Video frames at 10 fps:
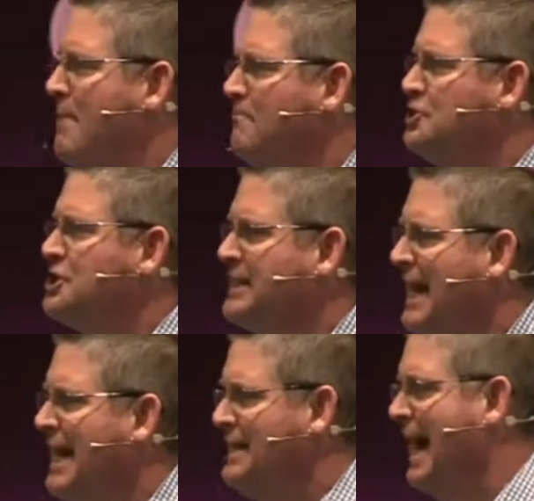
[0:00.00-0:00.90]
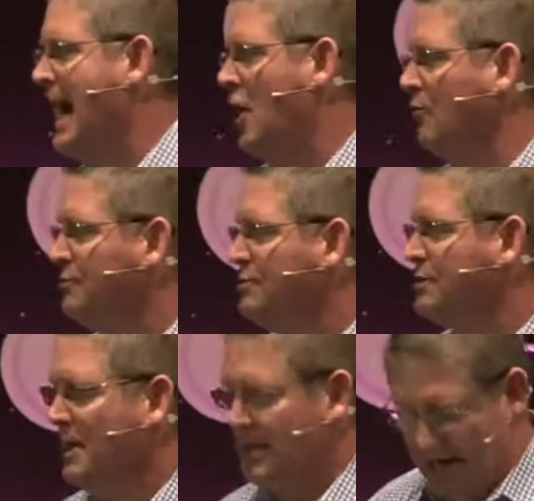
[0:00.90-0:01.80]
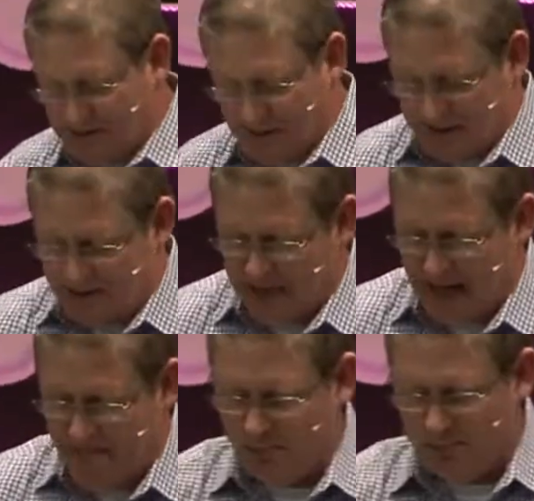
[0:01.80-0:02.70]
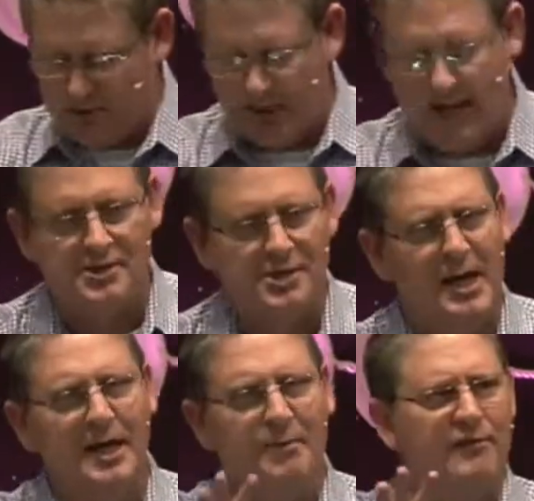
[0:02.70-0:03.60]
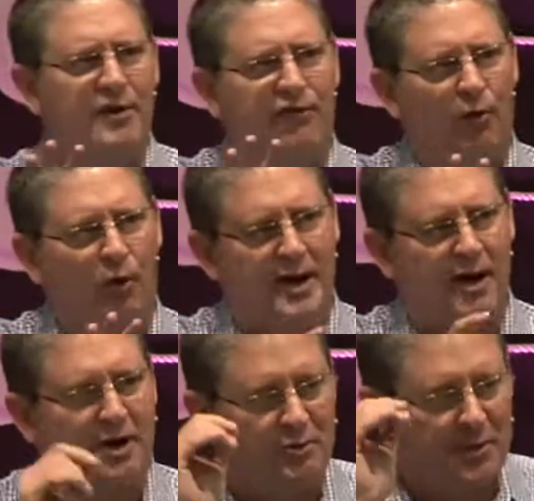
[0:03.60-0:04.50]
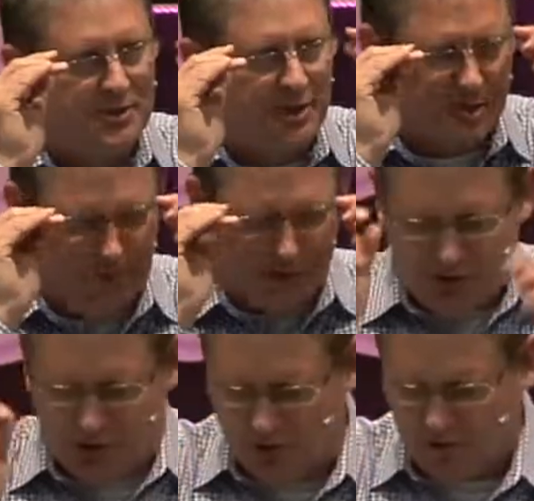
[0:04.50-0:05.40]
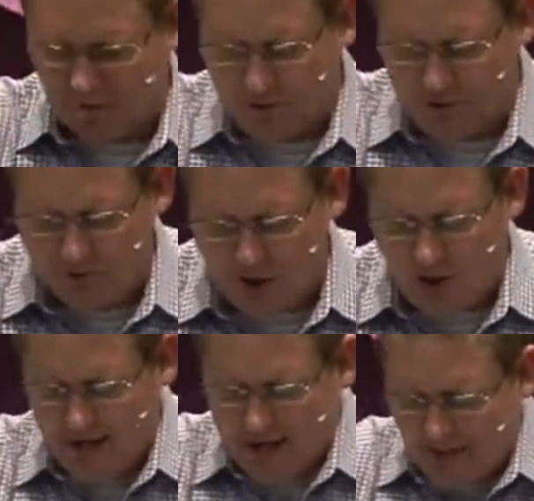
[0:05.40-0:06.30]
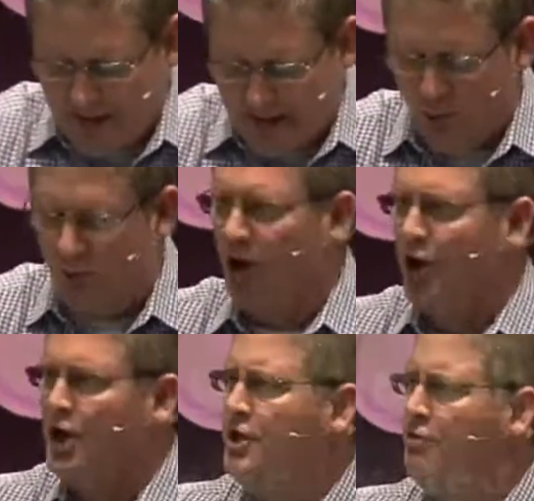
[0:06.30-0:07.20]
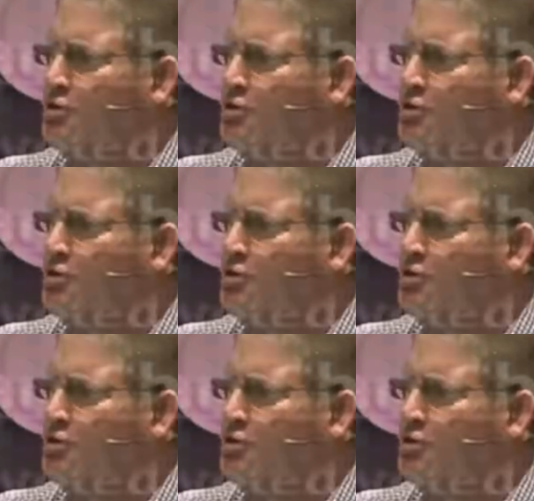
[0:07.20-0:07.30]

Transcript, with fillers: them stand out? As an example to us, let me give you four characteristics of this church. First of all, they were